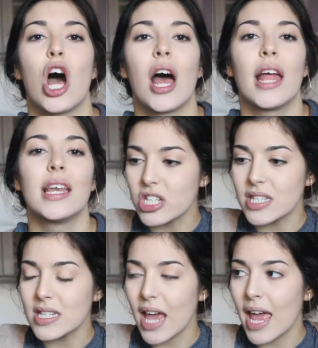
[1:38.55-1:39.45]
on
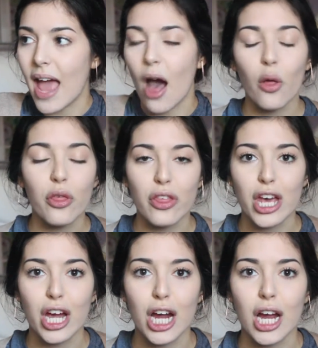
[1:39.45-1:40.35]
just a
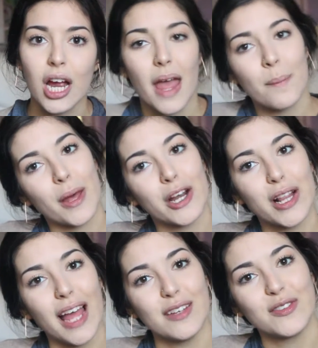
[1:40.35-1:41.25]
healthier and better
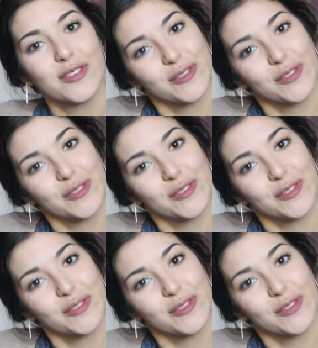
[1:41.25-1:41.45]
life.